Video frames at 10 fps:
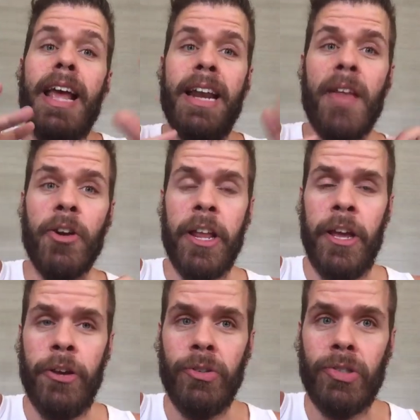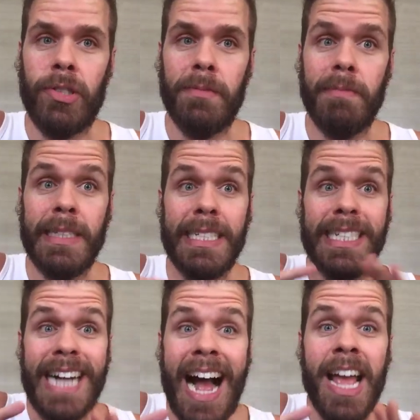In other news,
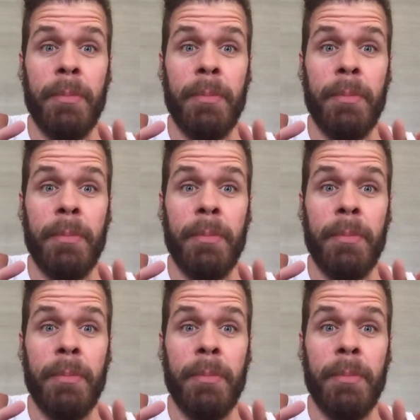I